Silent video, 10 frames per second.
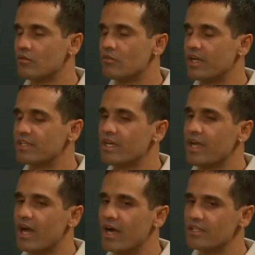Right,
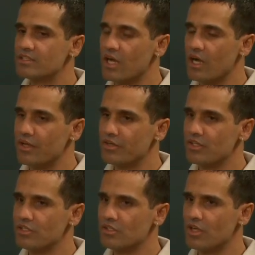uh, and
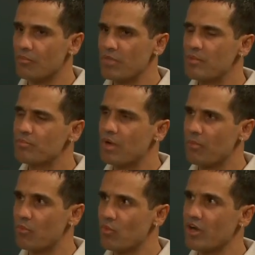a big, uh,
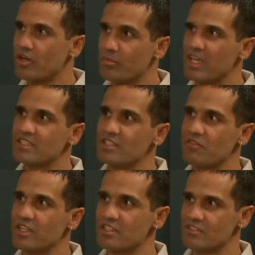one of the biggest
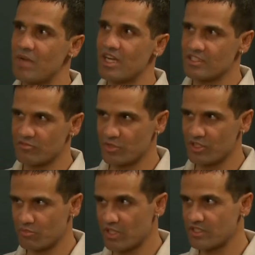defenses banks have put
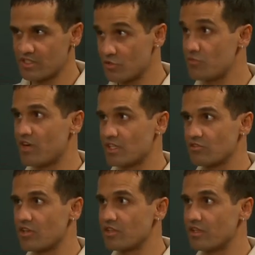in place is
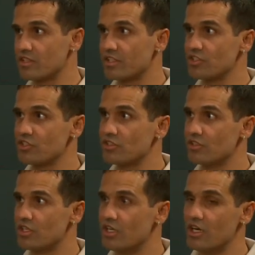two-factor authentication.
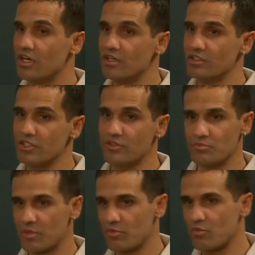Yes. Uh, you know,
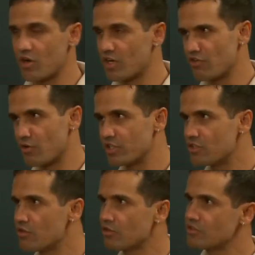people walk around with
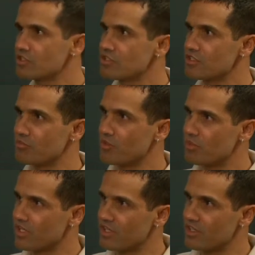tokens. Some
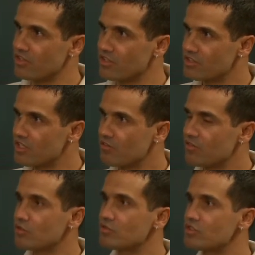people get it on their cell
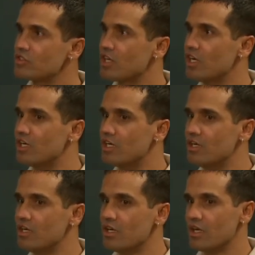phones. Uh,
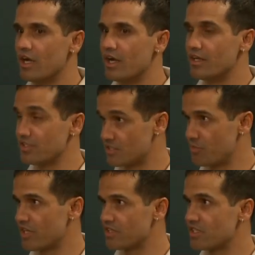and in
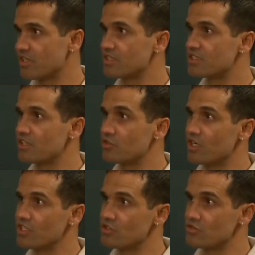Spain, as I understand, you
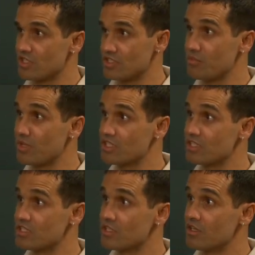guys use
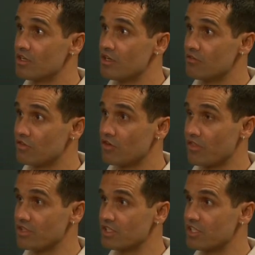SMS yes. for
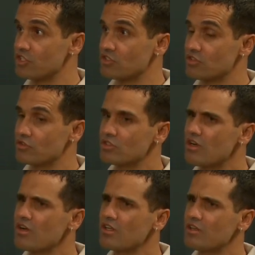authentication. So mm -hmm.
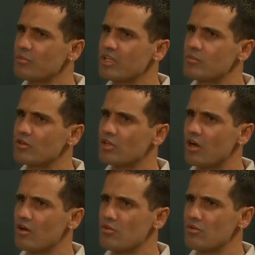talk a little bit about
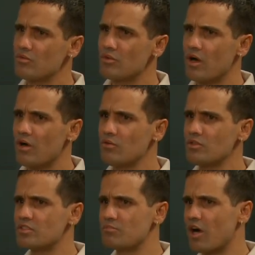how, how,
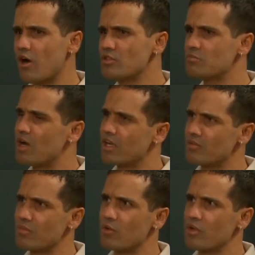does, how is
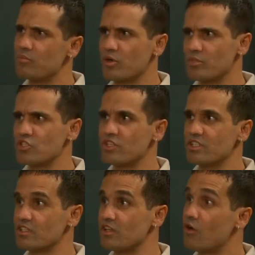banking malware
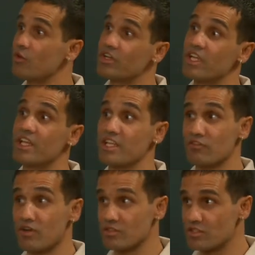perpetrated and how are they getting
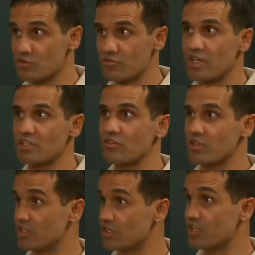around this two-factor
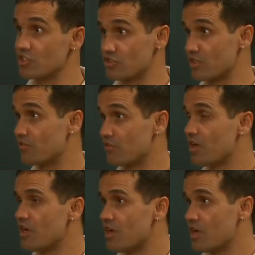authentication? If,
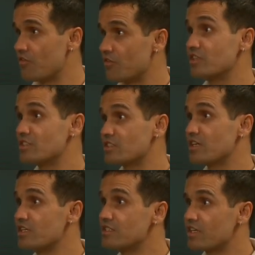if, for
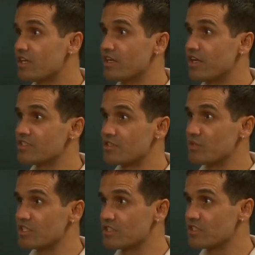instance, I need to get an
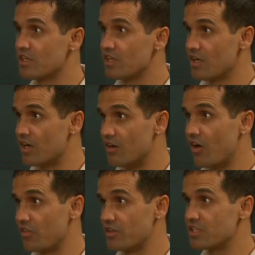SMS uh,
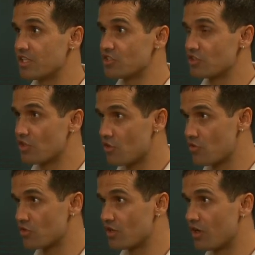authentication
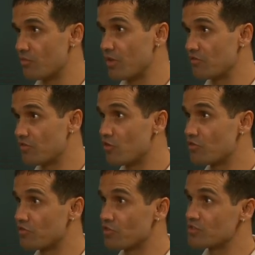code on my
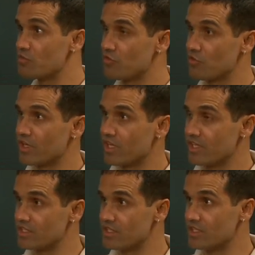phone first before I
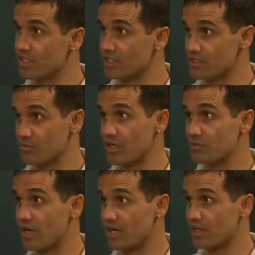get into
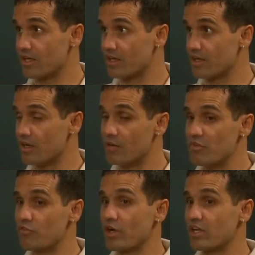my banking, uh,
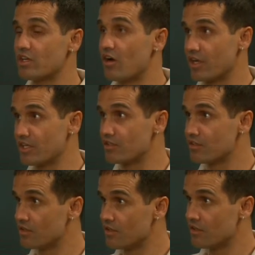before I can log in
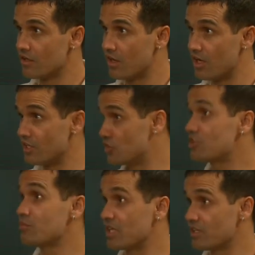mm -hmm. uh,
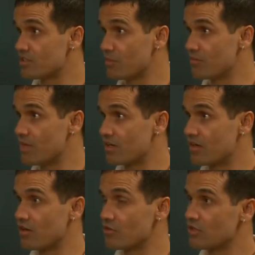legitimately to my bank
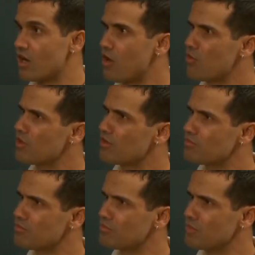account. How are
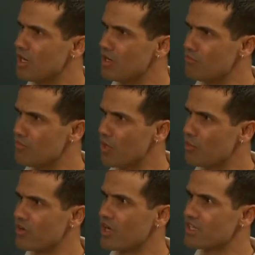uh,
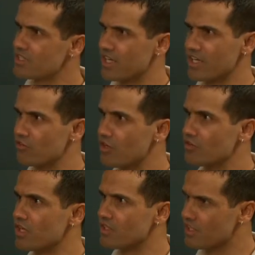malware guys getting
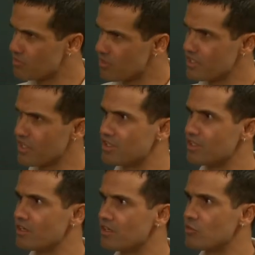around that? Explain that
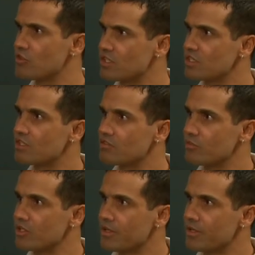in a little more detail for me.